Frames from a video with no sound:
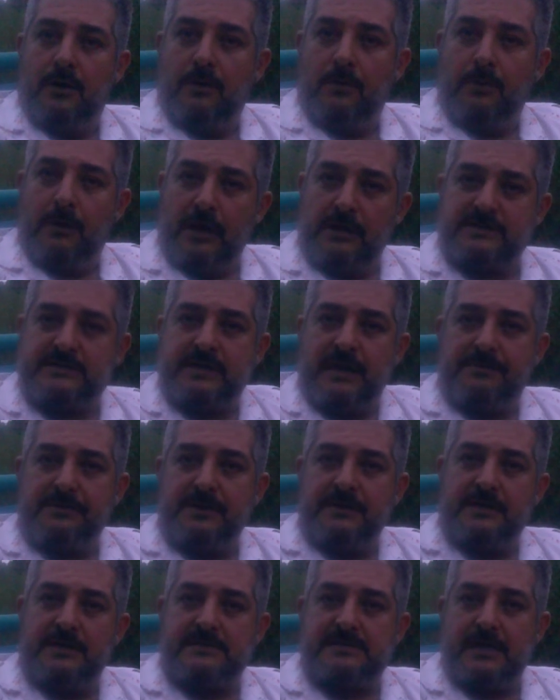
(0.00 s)
except
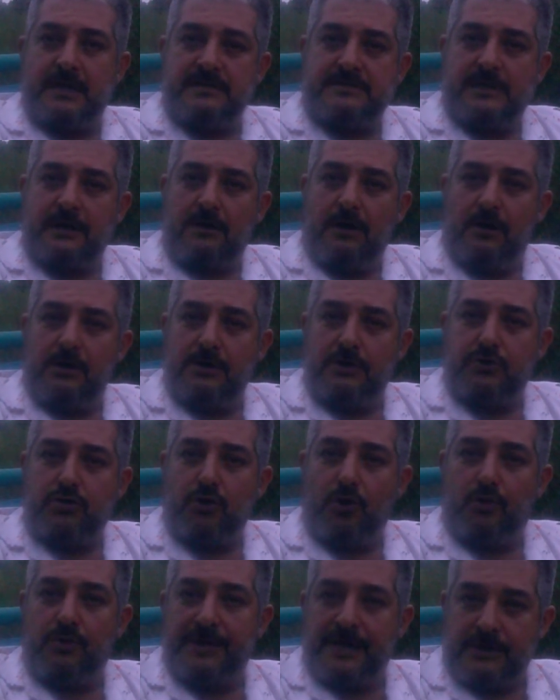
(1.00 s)
in this case they call it
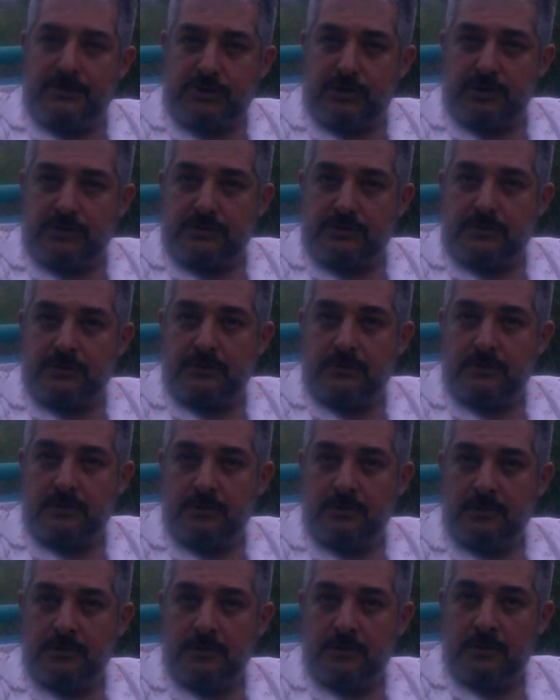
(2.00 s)
donations.
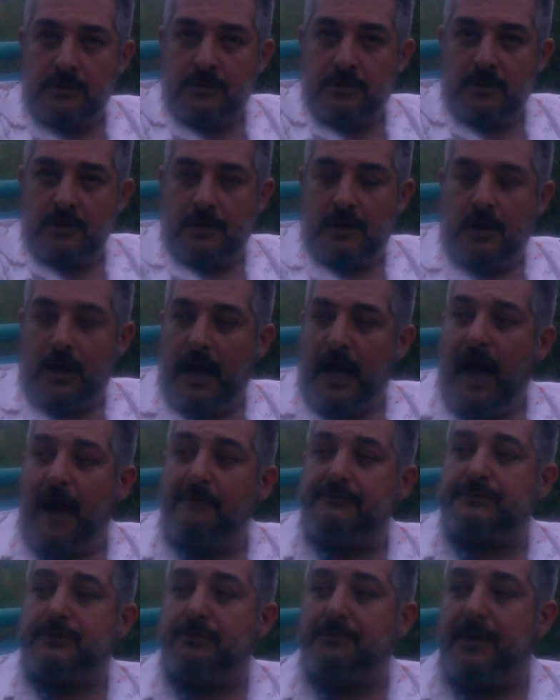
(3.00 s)
I
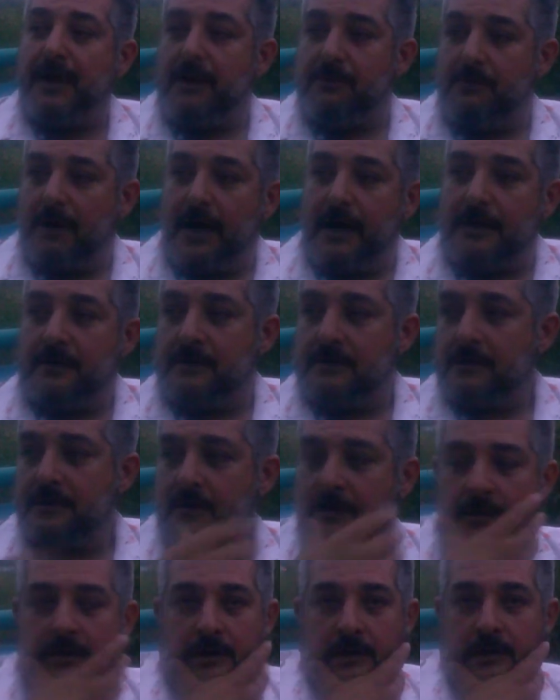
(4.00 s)
have to pay my
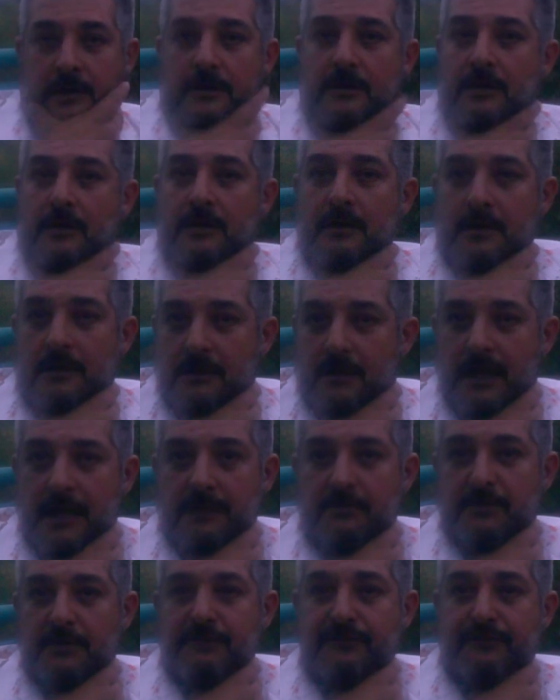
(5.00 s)

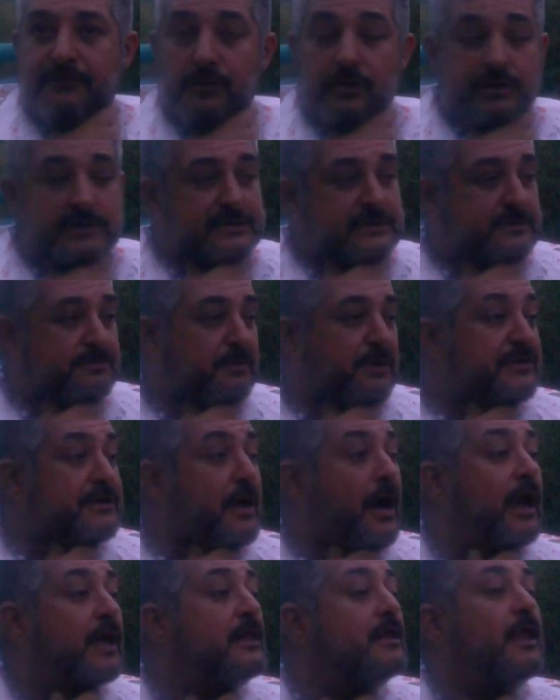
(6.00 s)
labor force, but
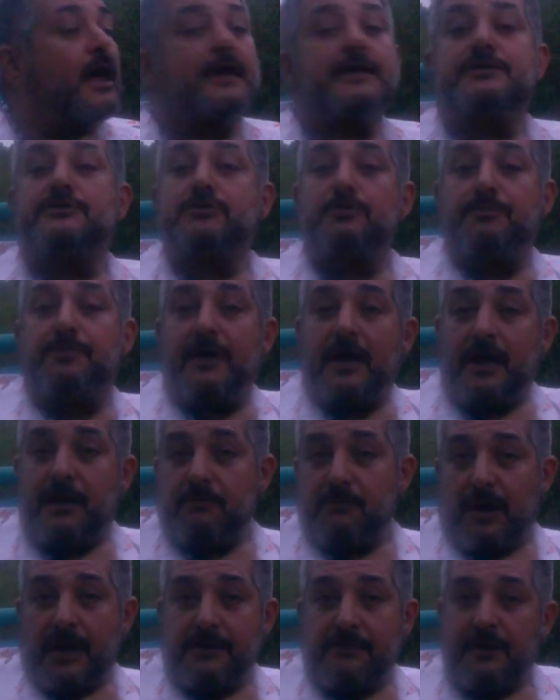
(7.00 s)
I like to pay
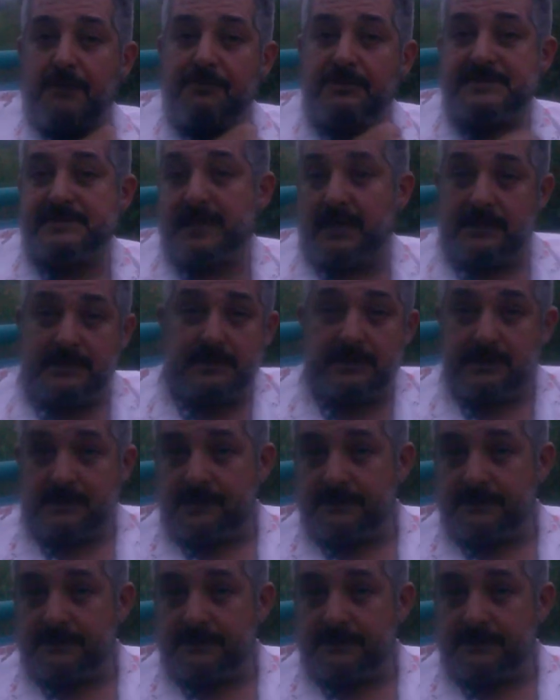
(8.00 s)
my representative.